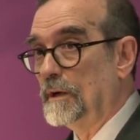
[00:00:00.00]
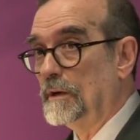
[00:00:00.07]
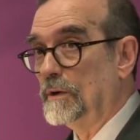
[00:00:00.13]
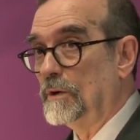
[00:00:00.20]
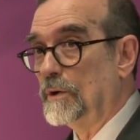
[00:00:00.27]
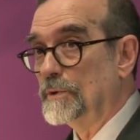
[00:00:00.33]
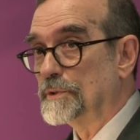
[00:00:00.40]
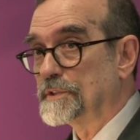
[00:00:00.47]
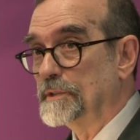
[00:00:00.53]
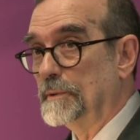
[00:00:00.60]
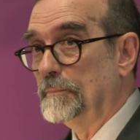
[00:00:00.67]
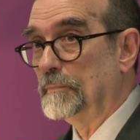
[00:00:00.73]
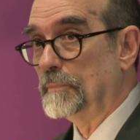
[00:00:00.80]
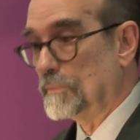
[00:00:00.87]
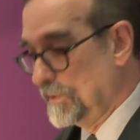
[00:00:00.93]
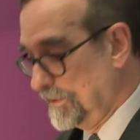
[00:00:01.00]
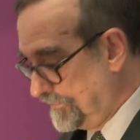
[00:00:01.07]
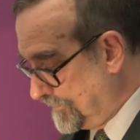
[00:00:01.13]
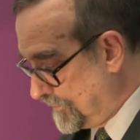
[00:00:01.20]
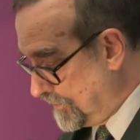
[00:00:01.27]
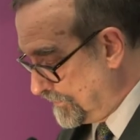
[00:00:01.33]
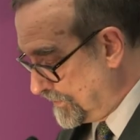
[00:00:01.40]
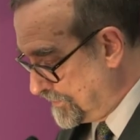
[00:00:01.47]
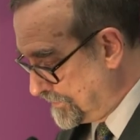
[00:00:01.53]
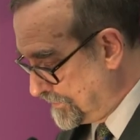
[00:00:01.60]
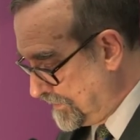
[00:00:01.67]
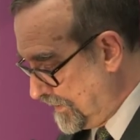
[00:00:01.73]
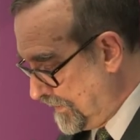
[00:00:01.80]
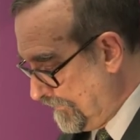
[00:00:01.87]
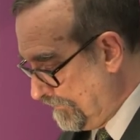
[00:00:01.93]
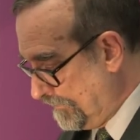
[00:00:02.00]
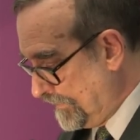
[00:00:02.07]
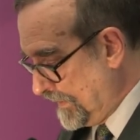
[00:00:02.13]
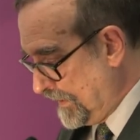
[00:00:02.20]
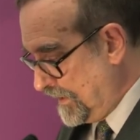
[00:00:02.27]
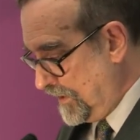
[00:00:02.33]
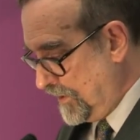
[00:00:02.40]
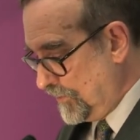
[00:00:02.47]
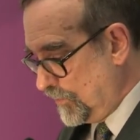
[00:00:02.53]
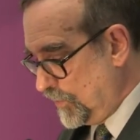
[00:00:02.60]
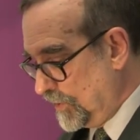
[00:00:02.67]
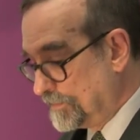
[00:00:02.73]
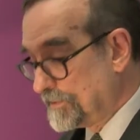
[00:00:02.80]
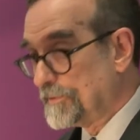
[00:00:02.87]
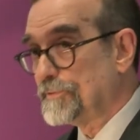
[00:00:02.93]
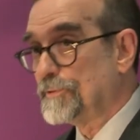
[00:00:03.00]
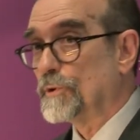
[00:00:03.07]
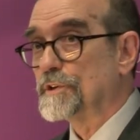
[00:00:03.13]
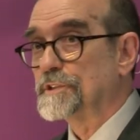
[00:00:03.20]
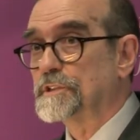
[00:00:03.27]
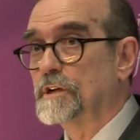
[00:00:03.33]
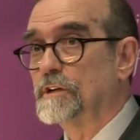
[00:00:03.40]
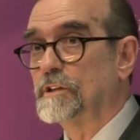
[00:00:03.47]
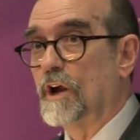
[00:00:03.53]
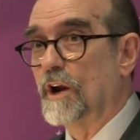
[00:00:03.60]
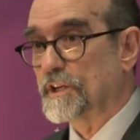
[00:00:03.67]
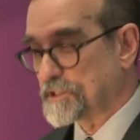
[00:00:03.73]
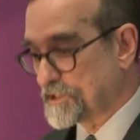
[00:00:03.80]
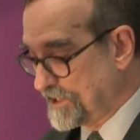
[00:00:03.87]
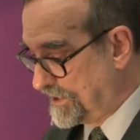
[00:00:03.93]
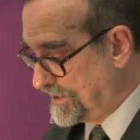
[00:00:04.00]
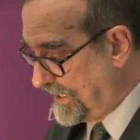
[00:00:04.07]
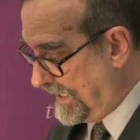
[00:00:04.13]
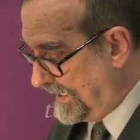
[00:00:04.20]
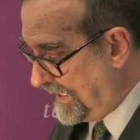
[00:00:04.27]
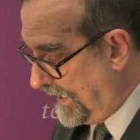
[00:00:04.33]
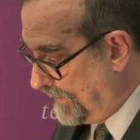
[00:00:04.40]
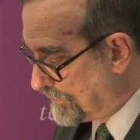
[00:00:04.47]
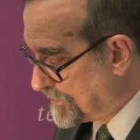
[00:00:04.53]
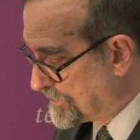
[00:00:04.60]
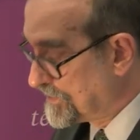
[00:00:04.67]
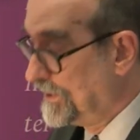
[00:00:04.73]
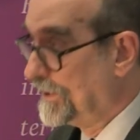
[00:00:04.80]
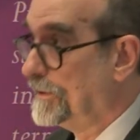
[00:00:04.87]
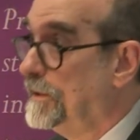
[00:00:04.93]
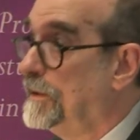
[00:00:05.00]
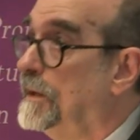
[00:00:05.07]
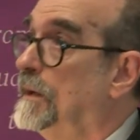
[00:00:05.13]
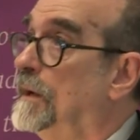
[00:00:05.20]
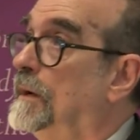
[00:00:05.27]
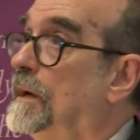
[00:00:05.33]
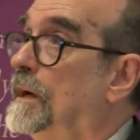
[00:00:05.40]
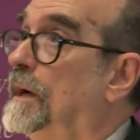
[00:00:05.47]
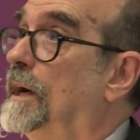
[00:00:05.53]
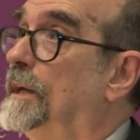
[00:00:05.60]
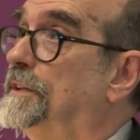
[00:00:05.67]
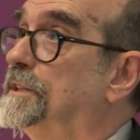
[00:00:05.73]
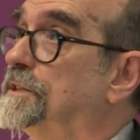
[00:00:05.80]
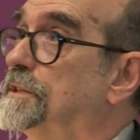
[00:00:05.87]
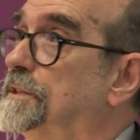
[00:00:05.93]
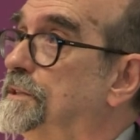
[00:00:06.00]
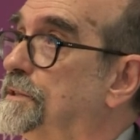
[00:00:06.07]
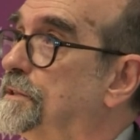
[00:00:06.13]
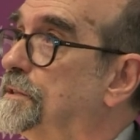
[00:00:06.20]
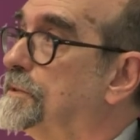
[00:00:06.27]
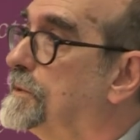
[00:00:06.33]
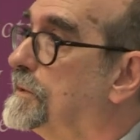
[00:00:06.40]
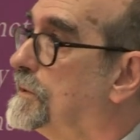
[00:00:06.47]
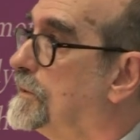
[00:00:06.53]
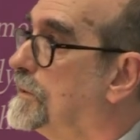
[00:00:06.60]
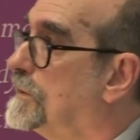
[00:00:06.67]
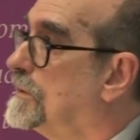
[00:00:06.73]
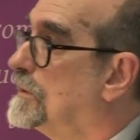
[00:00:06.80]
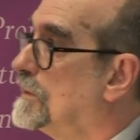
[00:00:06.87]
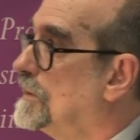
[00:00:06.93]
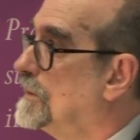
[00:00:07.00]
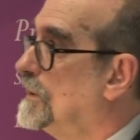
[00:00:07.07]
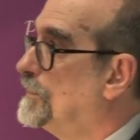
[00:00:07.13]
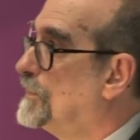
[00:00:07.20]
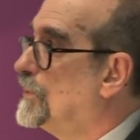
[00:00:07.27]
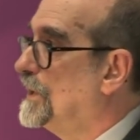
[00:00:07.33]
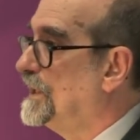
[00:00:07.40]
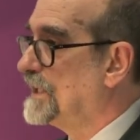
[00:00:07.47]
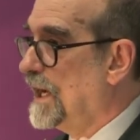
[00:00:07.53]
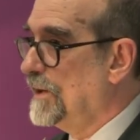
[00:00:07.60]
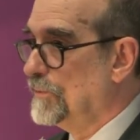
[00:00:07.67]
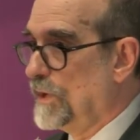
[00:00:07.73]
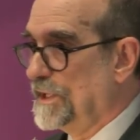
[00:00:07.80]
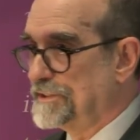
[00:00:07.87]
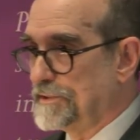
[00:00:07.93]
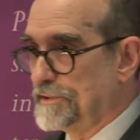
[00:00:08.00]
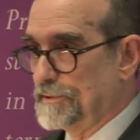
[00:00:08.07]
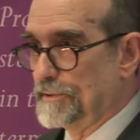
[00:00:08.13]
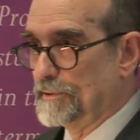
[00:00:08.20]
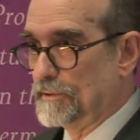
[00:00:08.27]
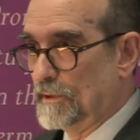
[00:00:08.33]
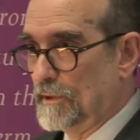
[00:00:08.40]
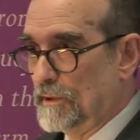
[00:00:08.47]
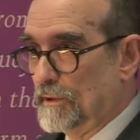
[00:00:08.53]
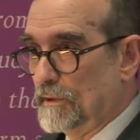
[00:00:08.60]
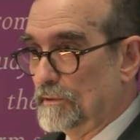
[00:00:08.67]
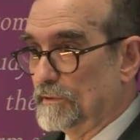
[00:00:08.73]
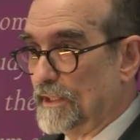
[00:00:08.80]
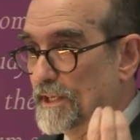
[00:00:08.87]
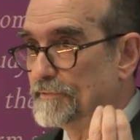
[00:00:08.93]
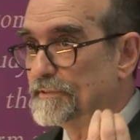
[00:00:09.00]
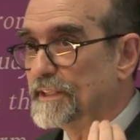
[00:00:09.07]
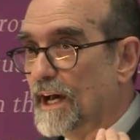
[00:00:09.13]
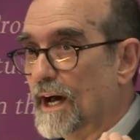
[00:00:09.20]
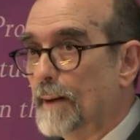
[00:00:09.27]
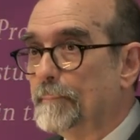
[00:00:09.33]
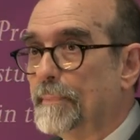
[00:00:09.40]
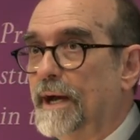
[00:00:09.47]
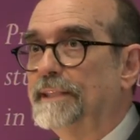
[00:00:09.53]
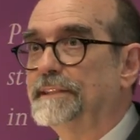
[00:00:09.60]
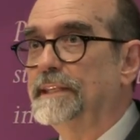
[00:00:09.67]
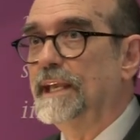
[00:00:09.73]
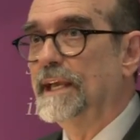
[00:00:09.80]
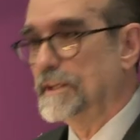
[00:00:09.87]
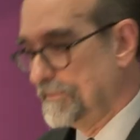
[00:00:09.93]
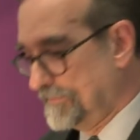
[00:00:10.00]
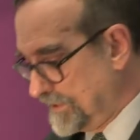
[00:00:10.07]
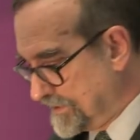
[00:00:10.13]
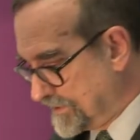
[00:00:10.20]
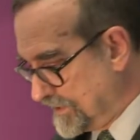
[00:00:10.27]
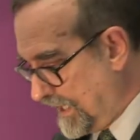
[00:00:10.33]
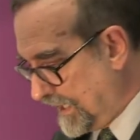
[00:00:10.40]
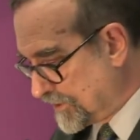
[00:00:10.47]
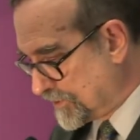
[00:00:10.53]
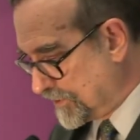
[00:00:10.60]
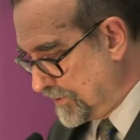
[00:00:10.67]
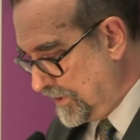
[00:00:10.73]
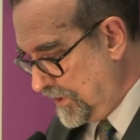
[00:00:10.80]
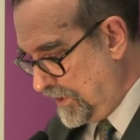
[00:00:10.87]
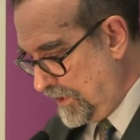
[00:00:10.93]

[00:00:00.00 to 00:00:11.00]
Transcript: wholesome reformers. Wilberforce, Clarkson, and Emerson, and this is the point I want to lift up at the end of this lecture,